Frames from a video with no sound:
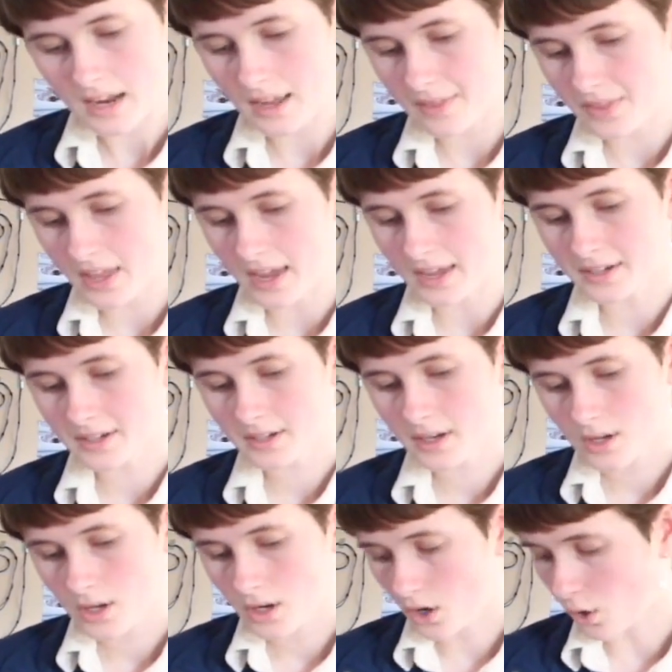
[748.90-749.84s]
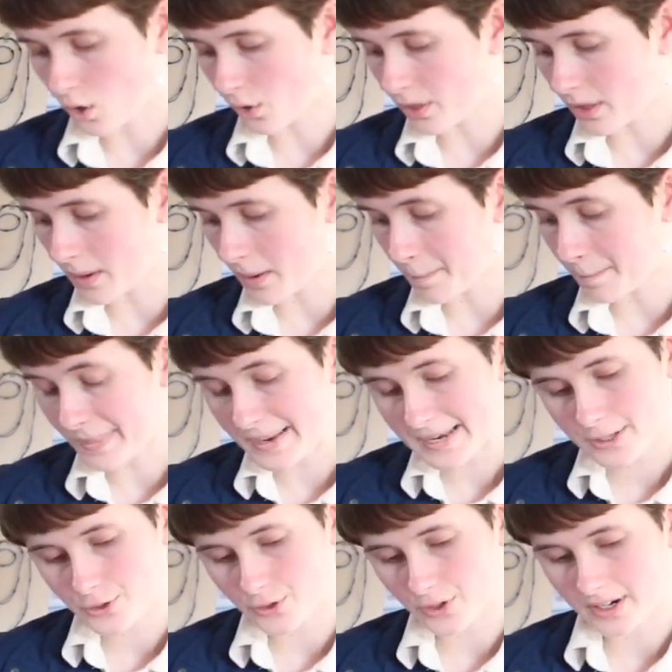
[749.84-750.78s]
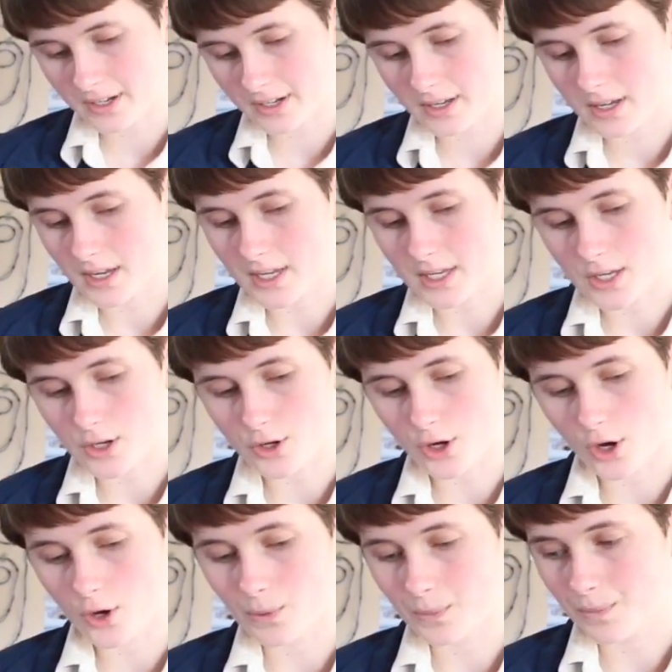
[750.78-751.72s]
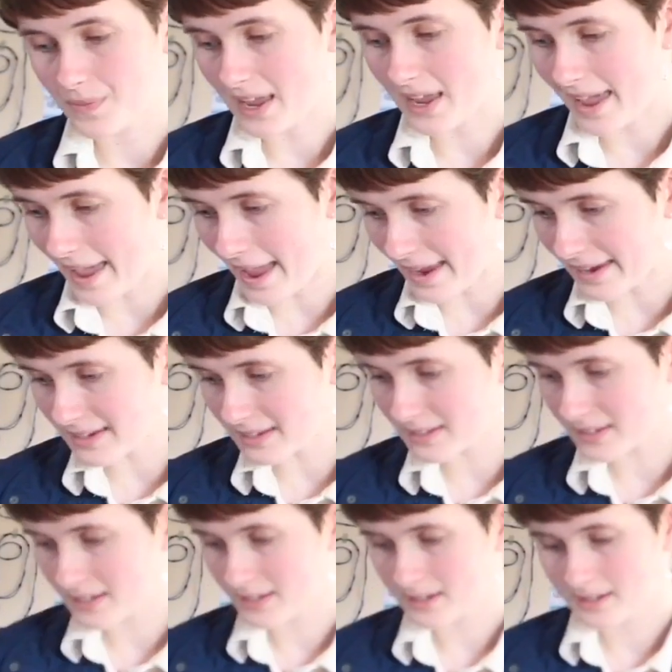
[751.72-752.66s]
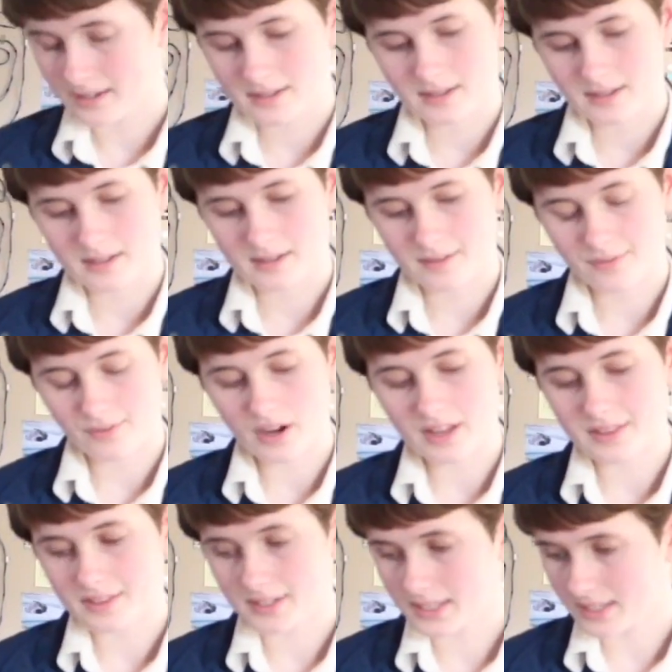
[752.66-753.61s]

and then on the B string you go 8 fret